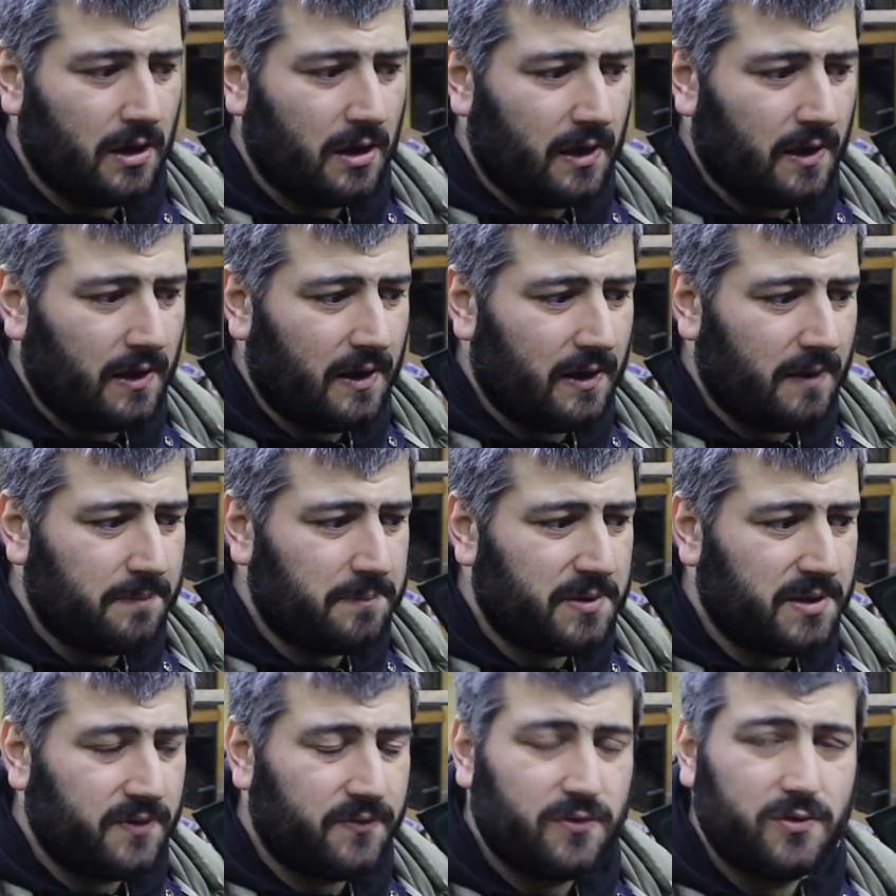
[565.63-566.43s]

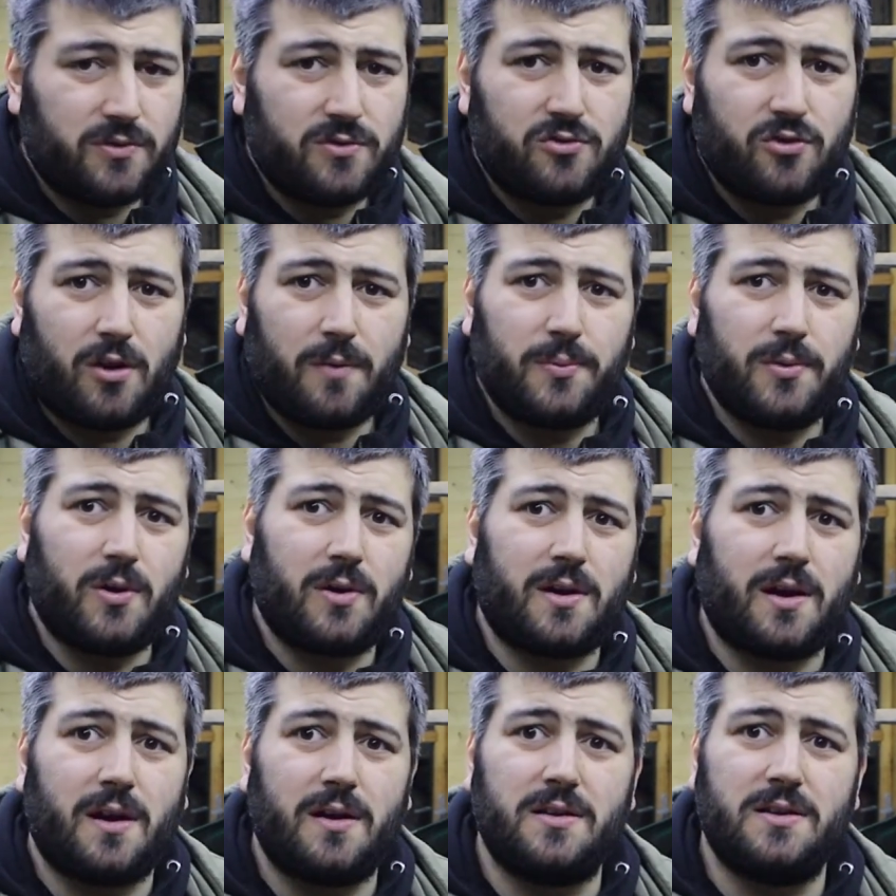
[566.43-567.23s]
But if you drop your
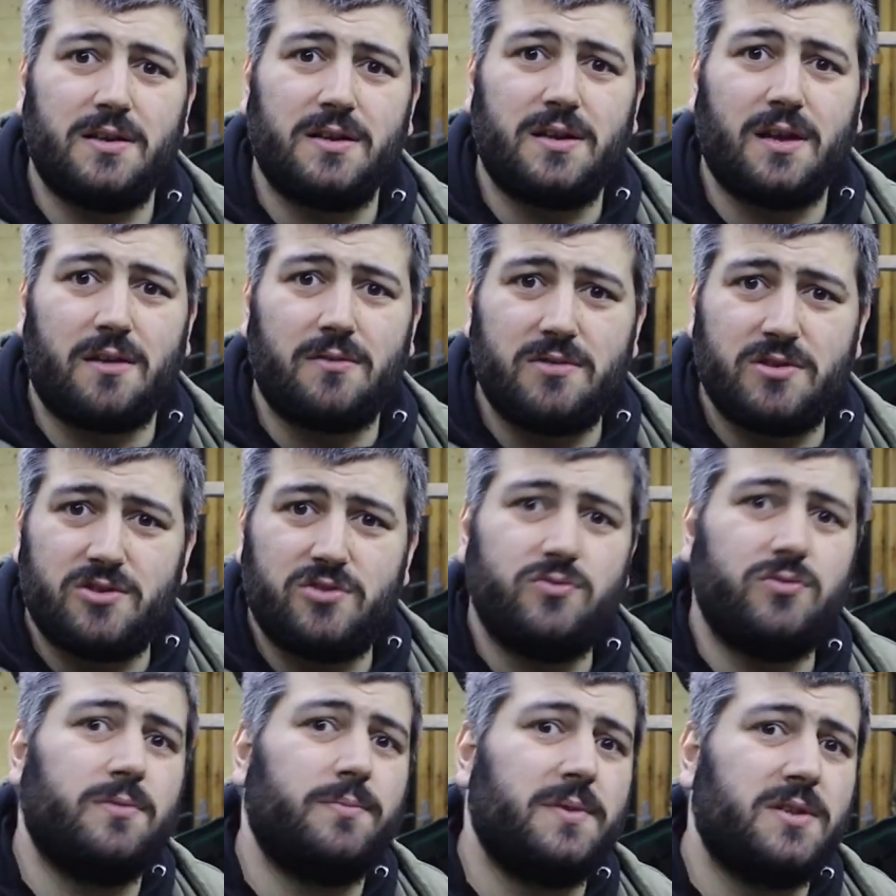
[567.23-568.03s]
car in a garage,
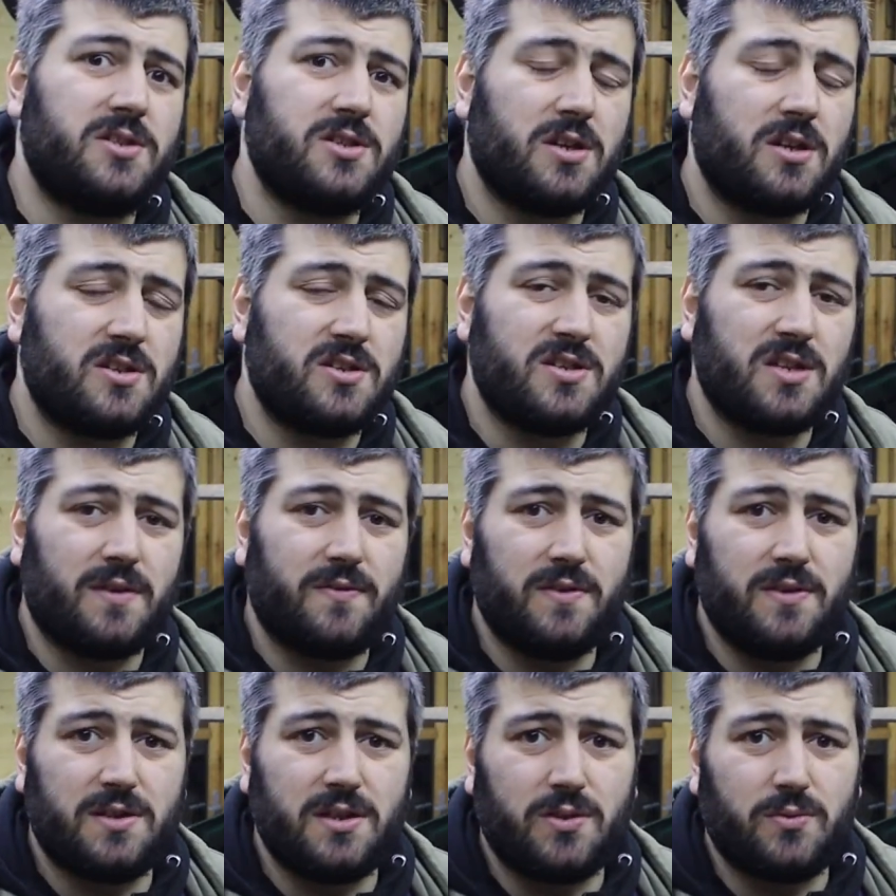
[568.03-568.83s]
you will be charged
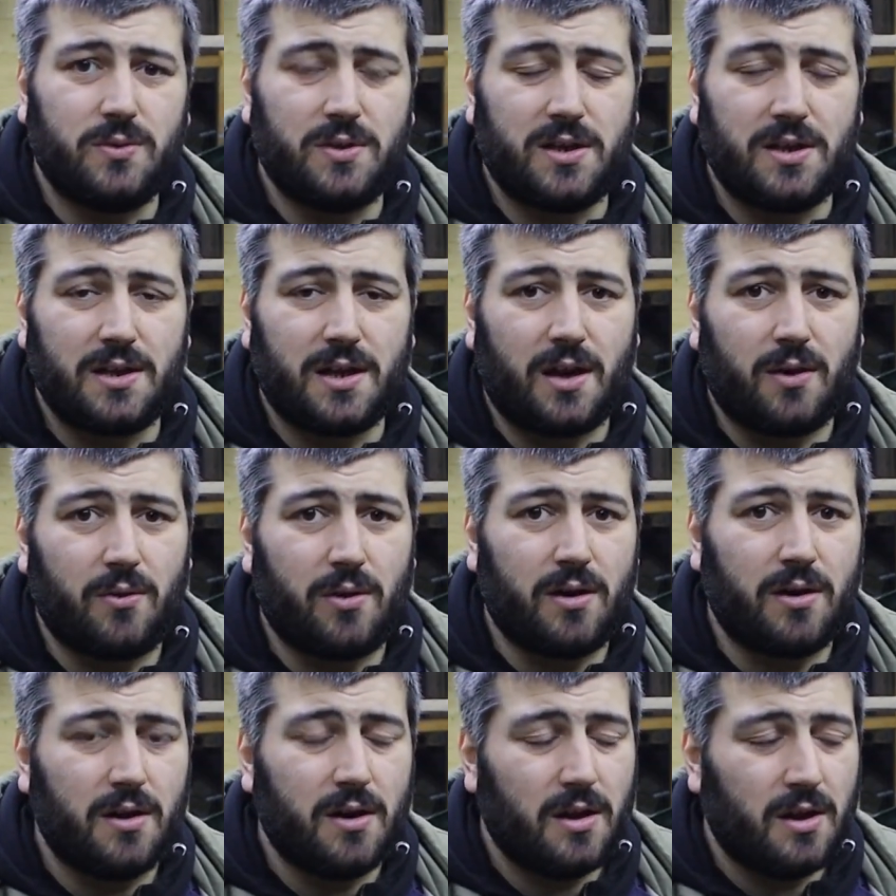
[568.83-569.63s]
70 quid an
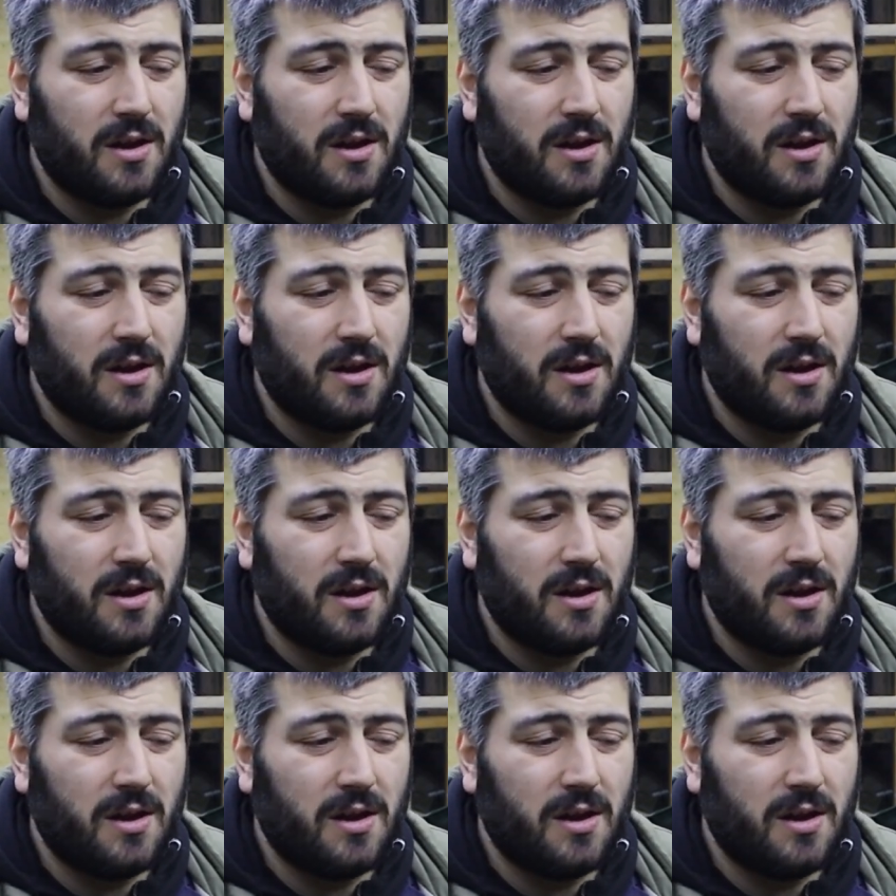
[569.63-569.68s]
hour.